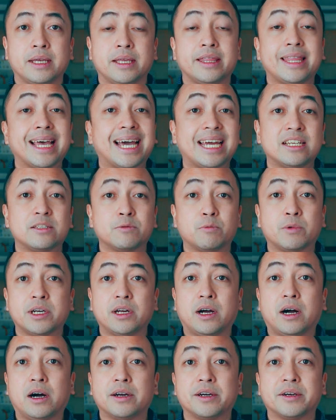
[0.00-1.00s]
That is
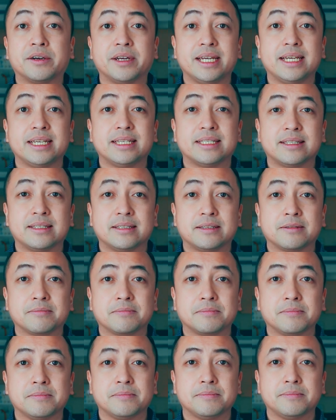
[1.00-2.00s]
what honor is.
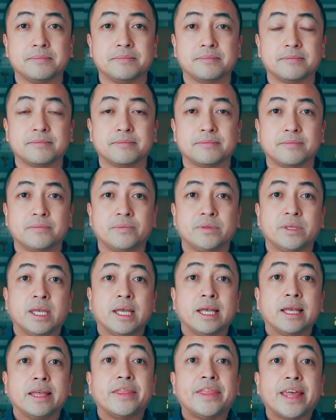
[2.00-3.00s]

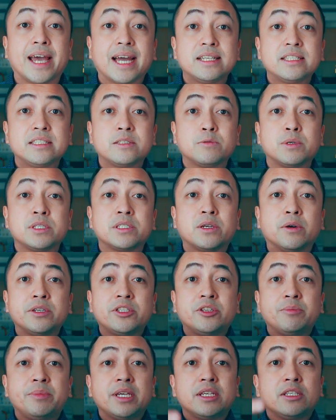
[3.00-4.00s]
That's what's
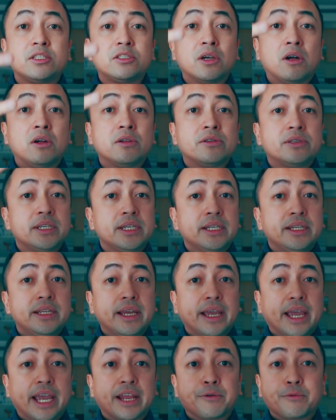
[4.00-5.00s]
going to be exalted
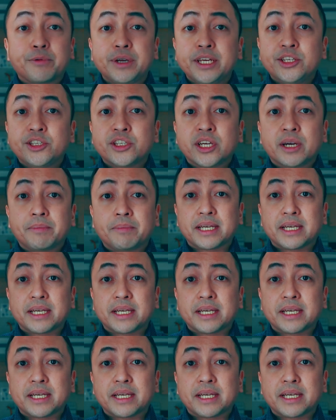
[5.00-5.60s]
and reach